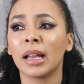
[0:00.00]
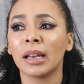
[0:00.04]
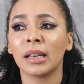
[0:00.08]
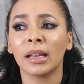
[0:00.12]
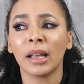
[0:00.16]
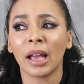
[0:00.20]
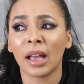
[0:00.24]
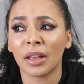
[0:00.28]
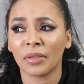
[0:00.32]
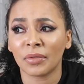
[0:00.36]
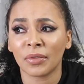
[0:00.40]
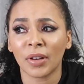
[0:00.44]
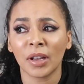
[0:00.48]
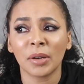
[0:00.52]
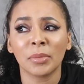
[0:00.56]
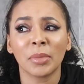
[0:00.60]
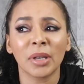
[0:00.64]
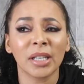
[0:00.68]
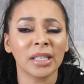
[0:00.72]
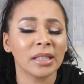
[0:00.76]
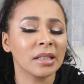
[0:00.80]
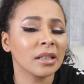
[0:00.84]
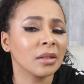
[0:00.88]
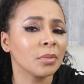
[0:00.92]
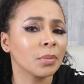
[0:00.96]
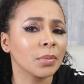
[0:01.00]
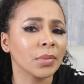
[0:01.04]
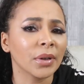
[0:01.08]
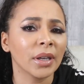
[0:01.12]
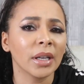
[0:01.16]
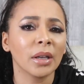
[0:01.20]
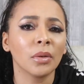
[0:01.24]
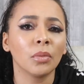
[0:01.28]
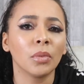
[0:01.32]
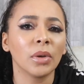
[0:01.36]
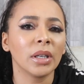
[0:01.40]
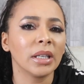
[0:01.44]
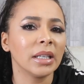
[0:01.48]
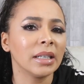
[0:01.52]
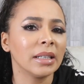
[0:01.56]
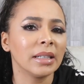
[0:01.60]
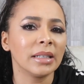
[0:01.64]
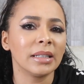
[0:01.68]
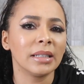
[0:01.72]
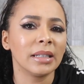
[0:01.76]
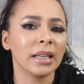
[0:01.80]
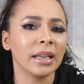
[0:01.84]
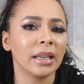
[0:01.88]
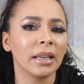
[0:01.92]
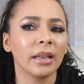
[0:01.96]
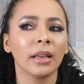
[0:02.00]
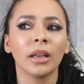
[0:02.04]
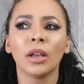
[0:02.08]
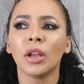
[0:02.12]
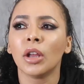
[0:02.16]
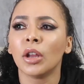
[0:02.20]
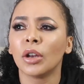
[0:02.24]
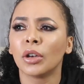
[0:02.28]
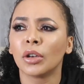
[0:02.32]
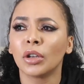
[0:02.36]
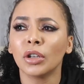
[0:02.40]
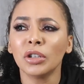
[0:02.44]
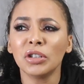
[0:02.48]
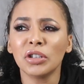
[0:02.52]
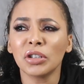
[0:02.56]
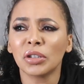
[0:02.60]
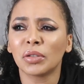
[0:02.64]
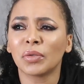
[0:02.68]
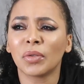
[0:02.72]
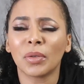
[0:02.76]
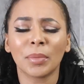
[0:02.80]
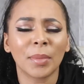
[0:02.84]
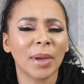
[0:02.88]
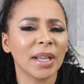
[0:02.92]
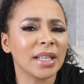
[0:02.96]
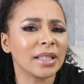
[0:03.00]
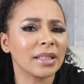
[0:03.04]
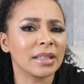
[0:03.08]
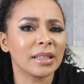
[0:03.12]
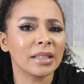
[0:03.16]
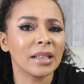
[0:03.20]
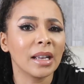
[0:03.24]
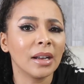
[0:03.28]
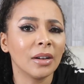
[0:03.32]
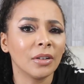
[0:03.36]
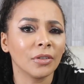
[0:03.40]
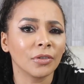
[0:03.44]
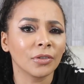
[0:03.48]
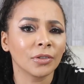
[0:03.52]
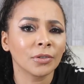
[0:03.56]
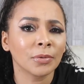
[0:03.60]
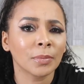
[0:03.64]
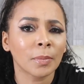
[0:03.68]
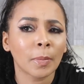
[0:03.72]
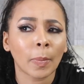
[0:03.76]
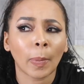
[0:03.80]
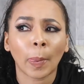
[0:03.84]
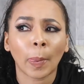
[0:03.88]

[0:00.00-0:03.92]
And I find myself praying within the day. Not just for myself.